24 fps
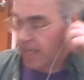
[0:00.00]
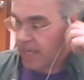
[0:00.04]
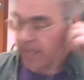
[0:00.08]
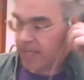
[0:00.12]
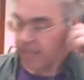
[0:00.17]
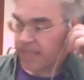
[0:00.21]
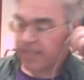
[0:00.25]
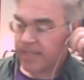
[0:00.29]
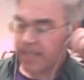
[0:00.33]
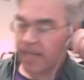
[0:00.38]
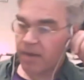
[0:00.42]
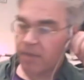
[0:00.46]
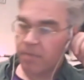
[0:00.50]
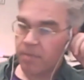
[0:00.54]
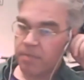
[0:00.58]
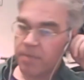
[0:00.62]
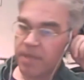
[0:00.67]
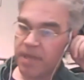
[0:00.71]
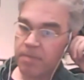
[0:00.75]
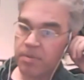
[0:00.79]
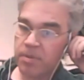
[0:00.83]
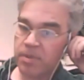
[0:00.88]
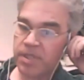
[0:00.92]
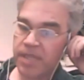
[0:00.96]
is that
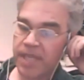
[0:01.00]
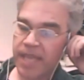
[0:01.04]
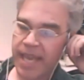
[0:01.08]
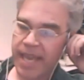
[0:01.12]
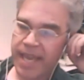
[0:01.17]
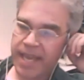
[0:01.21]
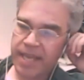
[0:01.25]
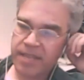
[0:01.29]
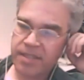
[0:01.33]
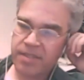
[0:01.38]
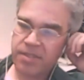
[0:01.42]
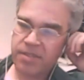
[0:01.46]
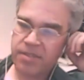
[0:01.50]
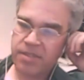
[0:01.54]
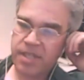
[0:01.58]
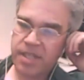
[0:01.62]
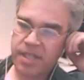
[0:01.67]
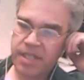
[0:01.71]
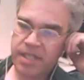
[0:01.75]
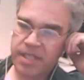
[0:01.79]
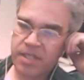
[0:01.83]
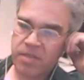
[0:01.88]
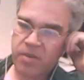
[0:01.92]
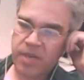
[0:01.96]
people's answers
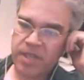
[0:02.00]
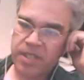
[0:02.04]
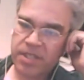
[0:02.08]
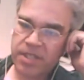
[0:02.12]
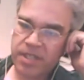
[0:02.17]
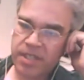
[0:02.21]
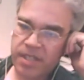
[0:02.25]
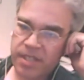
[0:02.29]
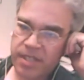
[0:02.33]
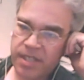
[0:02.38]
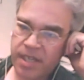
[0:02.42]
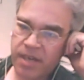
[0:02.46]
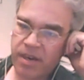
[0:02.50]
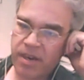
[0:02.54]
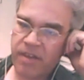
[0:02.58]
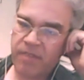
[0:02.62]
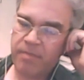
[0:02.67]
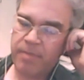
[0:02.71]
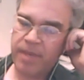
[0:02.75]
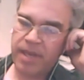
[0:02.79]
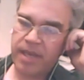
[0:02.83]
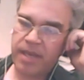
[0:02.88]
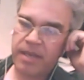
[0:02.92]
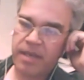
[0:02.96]
to these questions, there
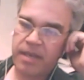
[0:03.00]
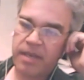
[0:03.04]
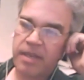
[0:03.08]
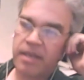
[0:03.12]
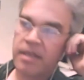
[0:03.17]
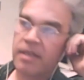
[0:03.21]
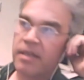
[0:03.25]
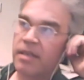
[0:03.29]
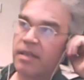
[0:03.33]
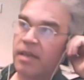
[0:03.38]
have been